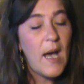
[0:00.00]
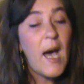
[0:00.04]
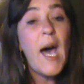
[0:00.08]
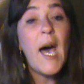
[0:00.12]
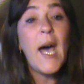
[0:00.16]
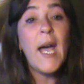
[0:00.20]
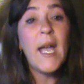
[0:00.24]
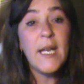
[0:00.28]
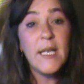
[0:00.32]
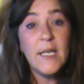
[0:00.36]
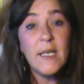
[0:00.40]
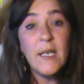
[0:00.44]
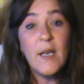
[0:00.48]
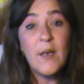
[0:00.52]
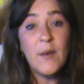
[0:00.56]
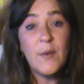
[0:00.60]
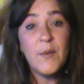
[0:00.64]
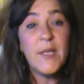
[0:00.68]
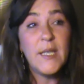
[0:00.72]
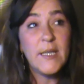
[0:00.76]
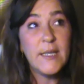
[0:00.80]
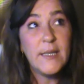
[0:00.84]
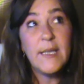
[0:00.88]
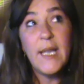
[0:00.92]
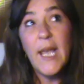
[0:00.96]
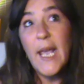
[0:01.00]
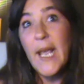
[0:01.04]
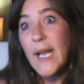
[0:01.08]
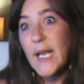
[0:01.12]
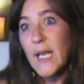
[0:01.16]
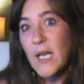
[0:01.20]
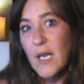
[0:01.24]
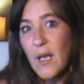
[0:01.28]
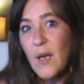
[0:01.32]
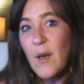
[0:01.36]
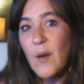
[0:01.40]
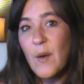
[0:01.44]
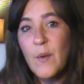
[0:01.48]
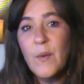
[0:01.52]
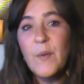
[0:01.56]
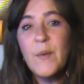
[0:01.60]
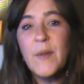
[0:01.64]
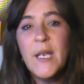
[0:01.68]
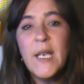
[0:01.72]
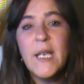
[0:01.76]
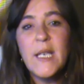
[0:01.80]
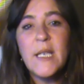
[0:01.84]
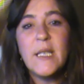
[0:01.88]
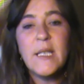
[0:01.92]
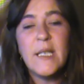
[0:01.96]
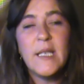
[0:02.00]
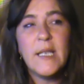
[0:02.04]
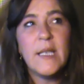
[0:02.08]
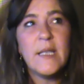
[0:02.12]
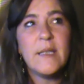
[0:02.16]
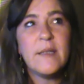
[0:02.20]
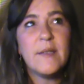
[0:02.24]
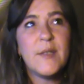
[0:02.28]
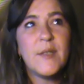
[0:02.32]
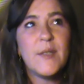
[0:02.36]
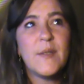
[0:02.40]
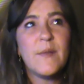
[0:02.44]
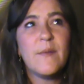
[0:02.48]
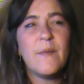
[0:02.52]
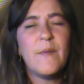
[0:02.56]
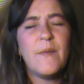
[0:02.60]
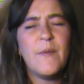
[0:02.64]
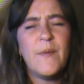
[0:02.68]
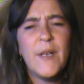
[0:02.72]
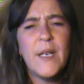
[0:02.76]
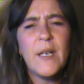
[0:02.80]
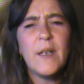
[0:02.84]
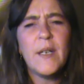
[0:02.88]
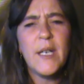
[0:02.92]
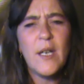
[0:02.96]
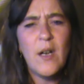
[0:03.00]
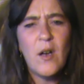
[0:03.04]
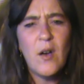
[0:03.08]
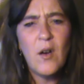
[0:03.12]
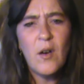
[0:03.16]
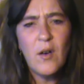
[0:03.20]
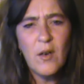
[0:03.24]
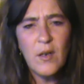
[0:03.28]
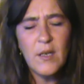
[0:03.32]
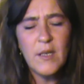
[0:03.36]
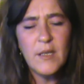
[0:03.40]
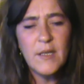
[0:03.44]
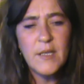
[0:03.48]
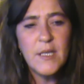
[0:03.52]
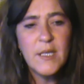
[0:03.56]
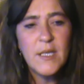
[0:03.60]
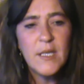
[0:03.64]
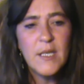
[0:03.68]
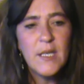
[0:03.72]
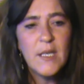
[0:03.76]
I know that they know that it's very hard